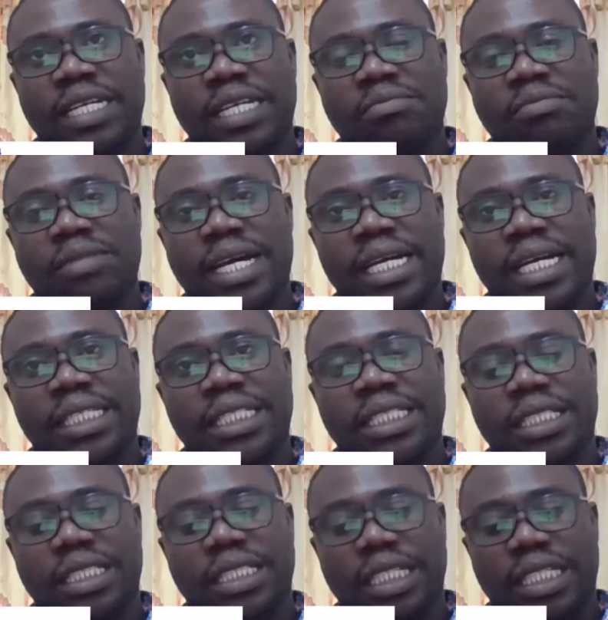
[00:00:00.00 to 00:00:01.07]
by
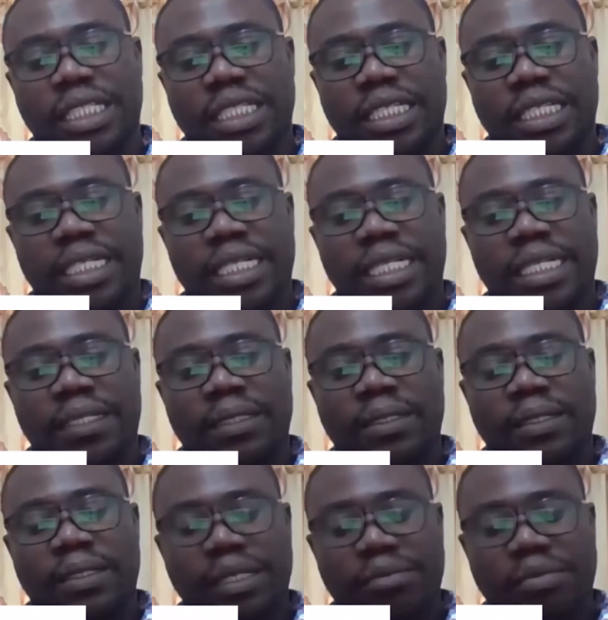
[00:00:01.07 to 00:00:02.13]

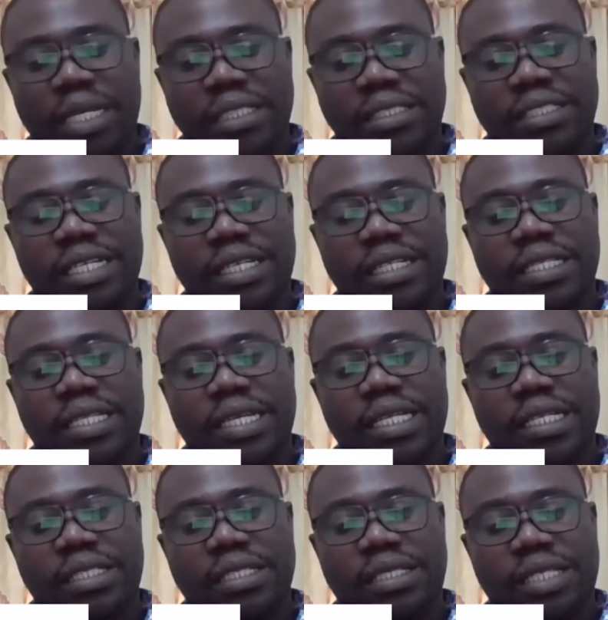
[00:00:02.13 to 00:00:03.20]
three main
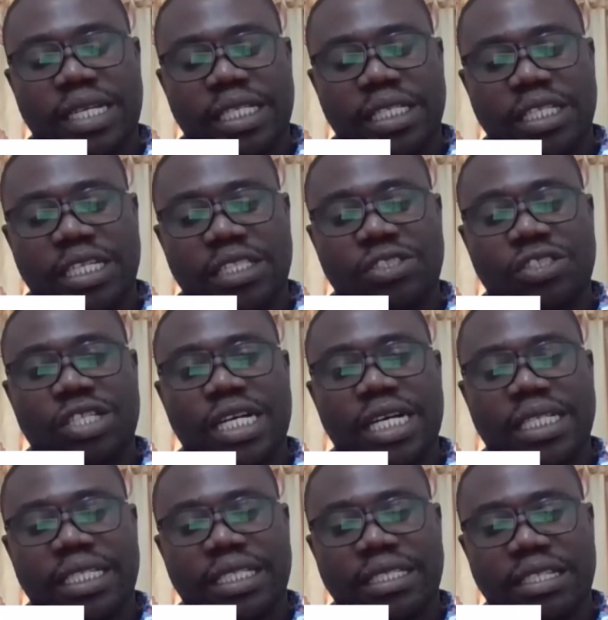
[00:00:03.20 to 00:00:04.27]
sectors: the industrial,
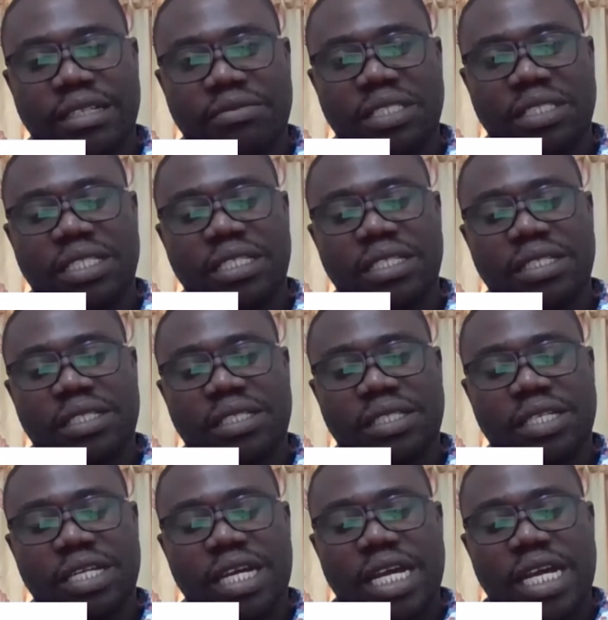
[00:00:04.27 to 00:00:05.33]
the services,
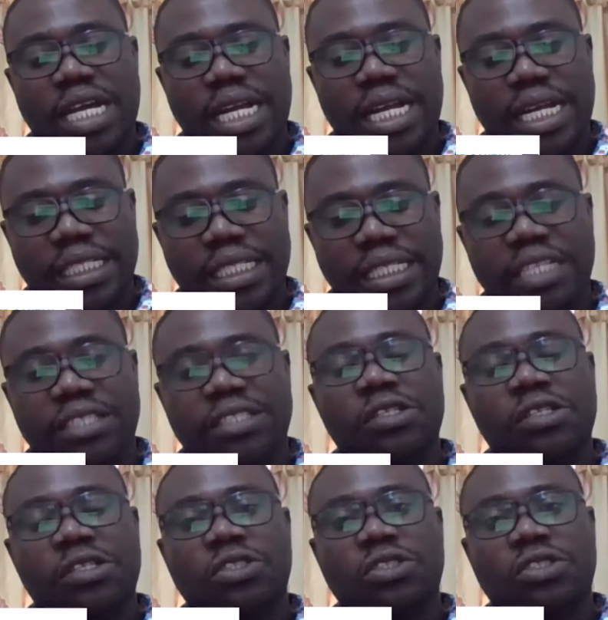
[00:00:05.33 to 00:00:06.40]
and the
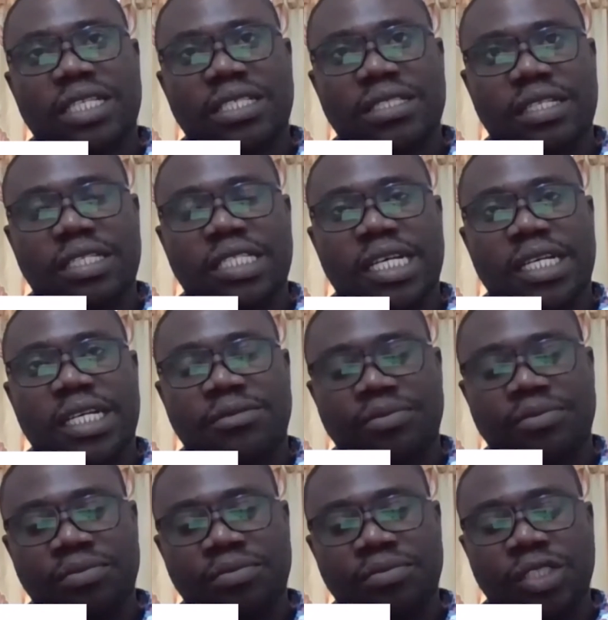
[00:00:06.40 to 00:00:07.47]
agricultural sector.
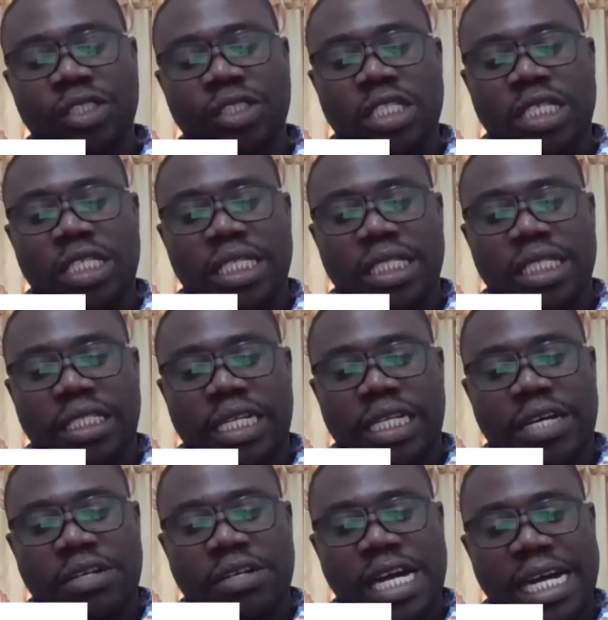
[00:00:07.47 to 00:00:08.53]

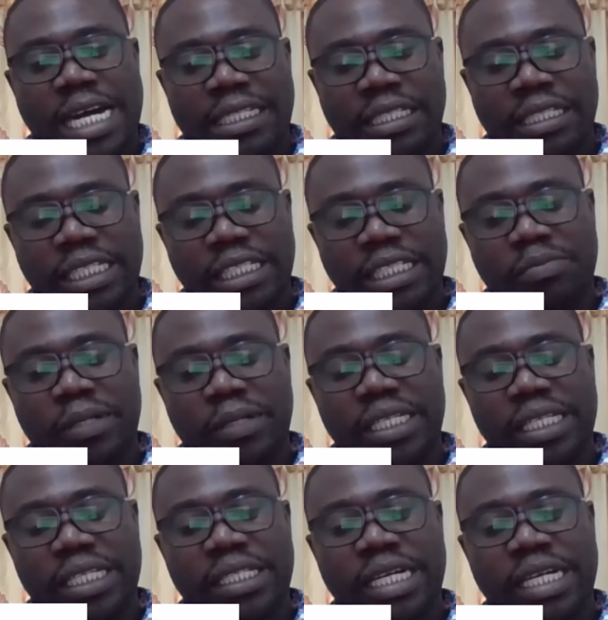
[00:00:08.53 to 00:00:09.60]
Now, as
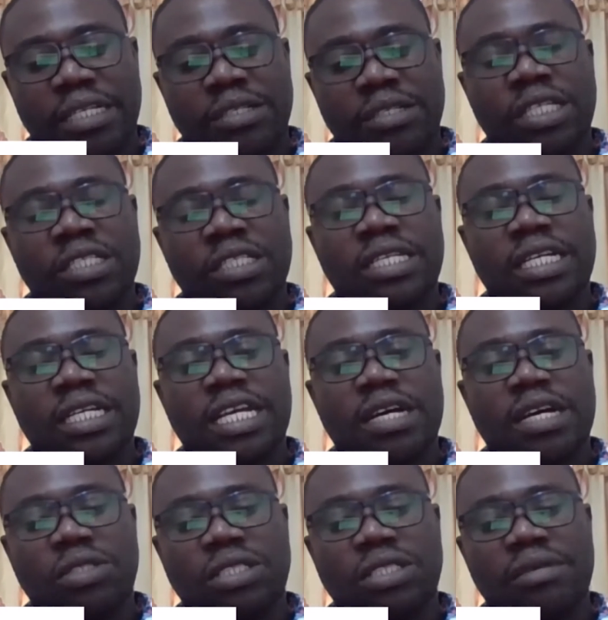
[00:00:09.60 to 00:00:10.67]
independent, the agri sector
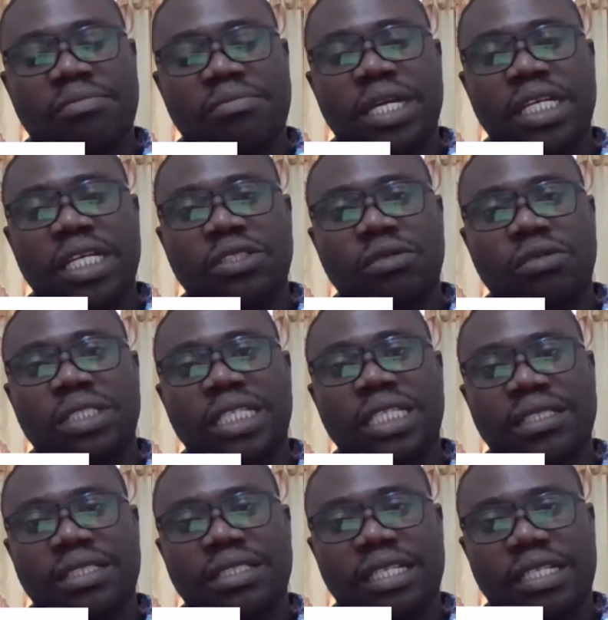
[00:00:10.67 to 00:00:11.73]
was the main
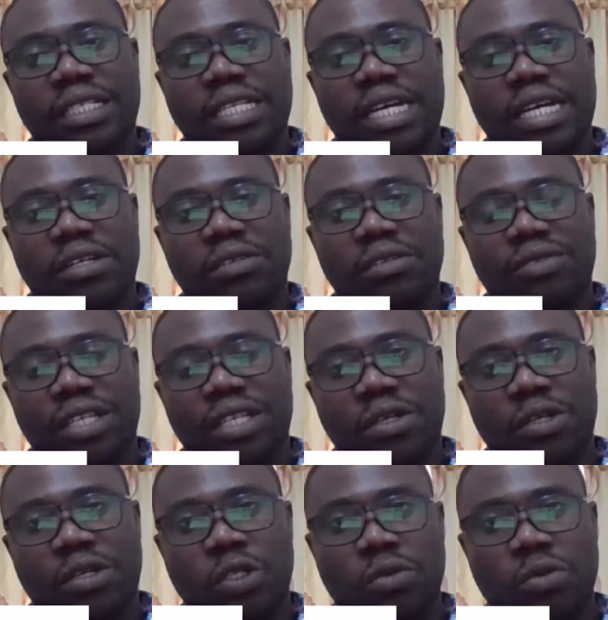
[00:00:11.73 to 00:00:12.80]
dominant sector of the
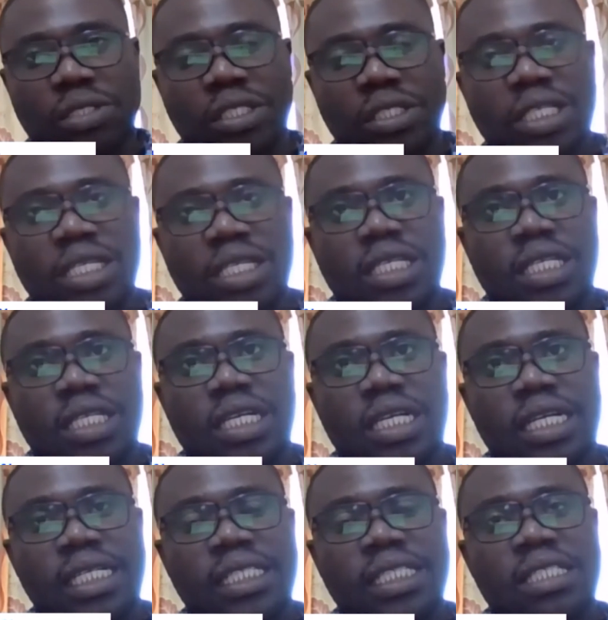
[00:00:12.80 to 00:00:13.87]
economy.
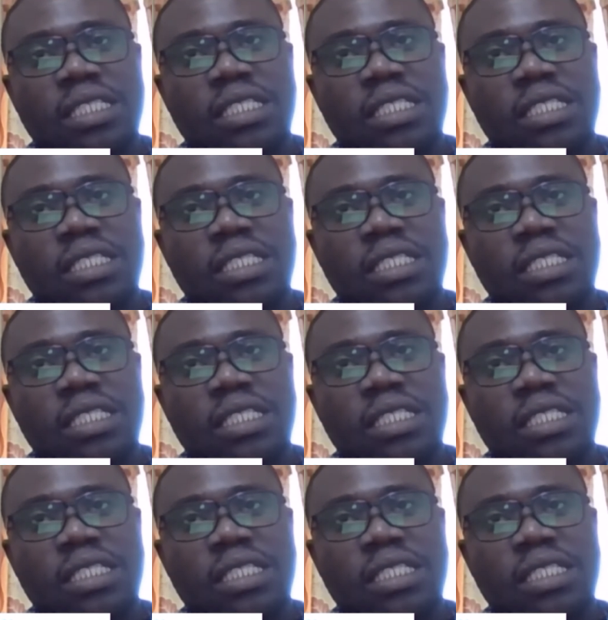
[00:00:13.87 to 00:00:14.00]
And